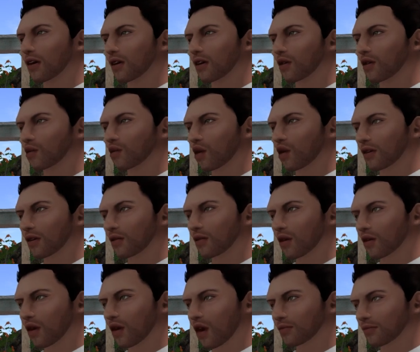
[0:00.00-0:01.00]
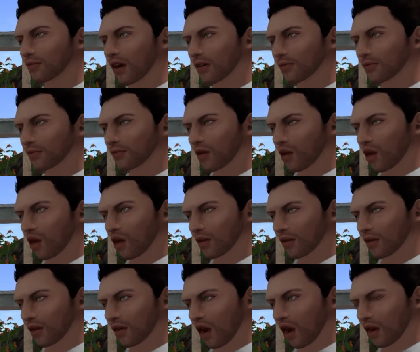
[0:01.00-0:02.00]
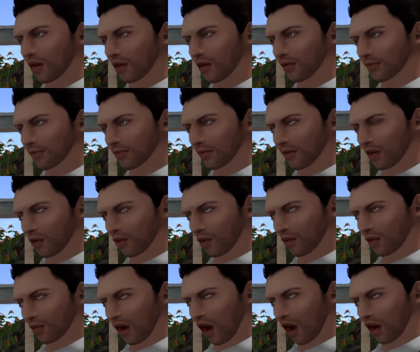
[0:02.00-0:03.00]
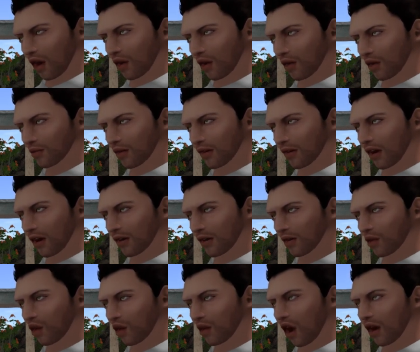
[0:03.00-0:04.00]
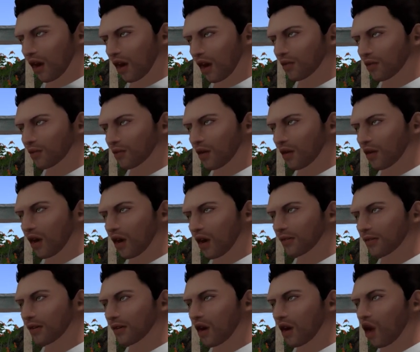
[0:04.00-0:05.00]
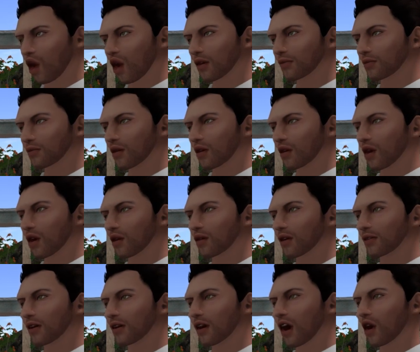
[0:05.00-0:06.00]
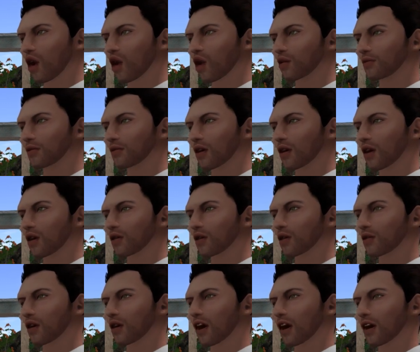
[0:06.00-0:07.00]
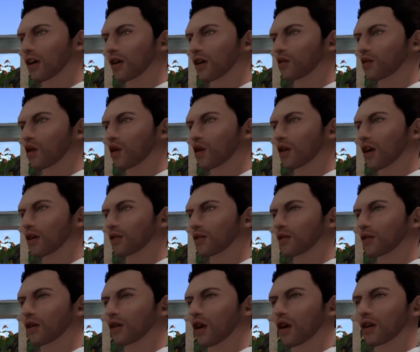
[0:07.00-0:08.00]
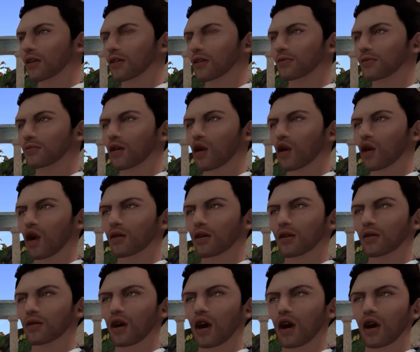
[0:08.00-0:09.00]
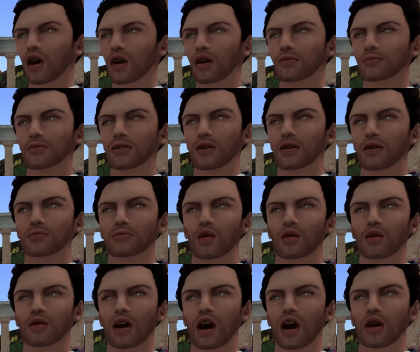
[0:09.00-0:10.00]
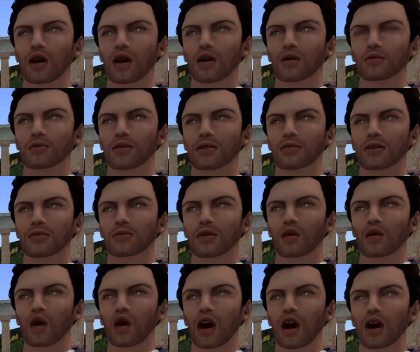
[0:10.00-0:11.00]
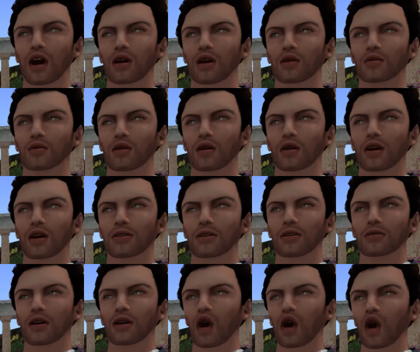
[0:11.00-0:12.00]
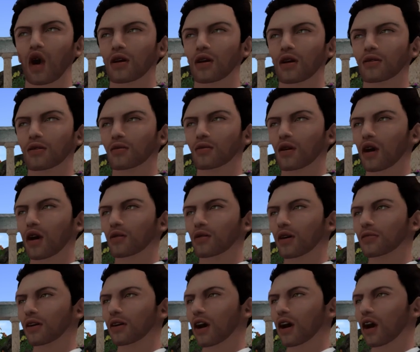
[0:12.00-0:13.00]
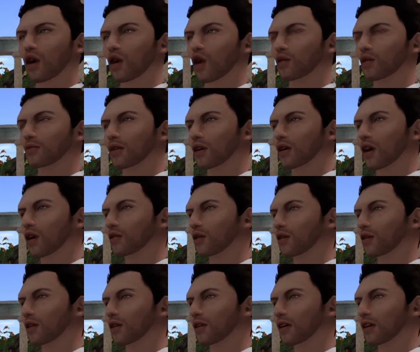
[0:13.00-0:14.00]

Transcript: some strings. Poor physical health, oh well, I'm not meeting Tiago. He's all the time moaning about his health. He's moaning about his pains. He's moaning about the 45 tablets he have every day.